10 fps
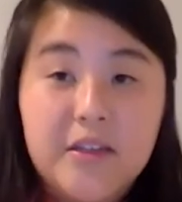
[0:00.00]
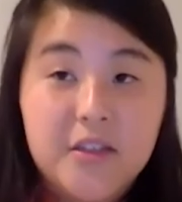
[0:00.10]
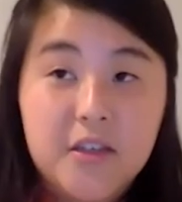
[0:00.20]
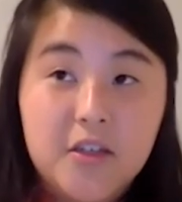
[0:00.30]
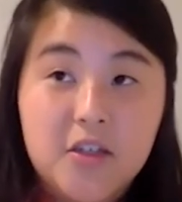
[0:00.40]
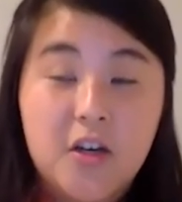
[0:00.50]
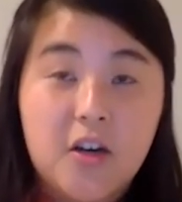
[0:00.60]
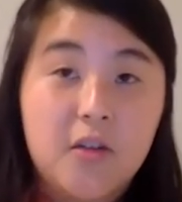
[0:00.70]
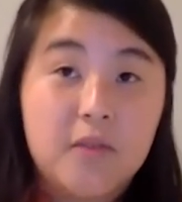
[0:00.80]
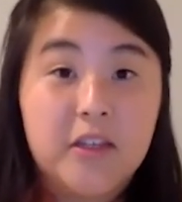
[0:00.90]
I
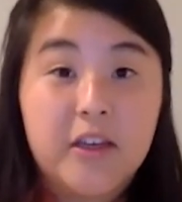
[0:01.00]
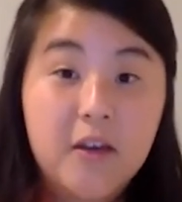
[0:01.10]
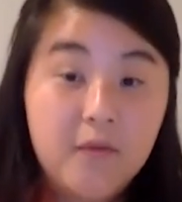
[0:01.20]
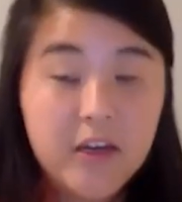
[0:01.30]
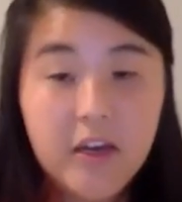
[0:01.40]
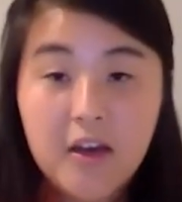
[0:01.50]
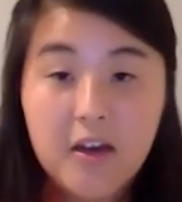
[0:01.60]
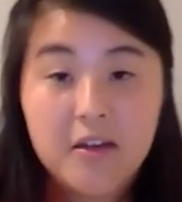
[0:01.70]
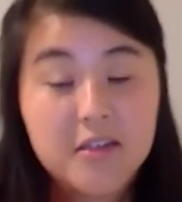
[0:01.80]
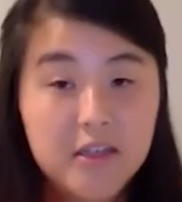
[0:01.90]
messaged her and was like, can we
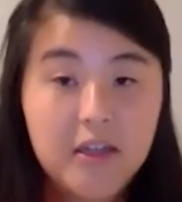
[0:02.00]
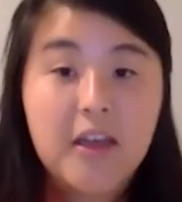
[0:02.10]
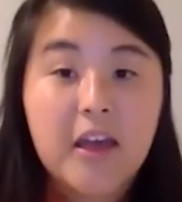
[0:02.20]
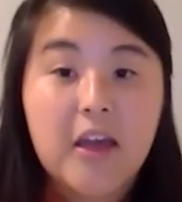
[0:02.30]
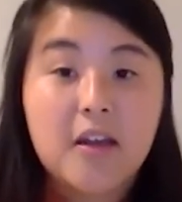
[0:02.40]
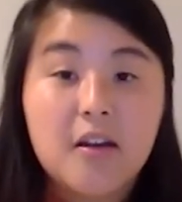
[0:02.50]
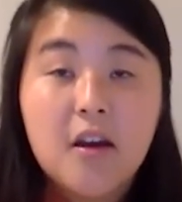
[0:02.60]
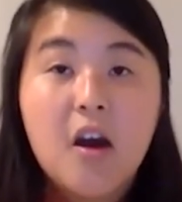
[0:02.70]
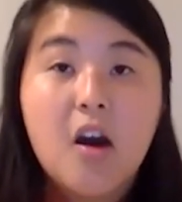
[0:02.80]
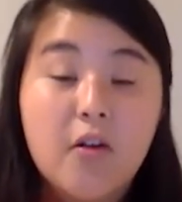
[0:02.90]
get a DNA kit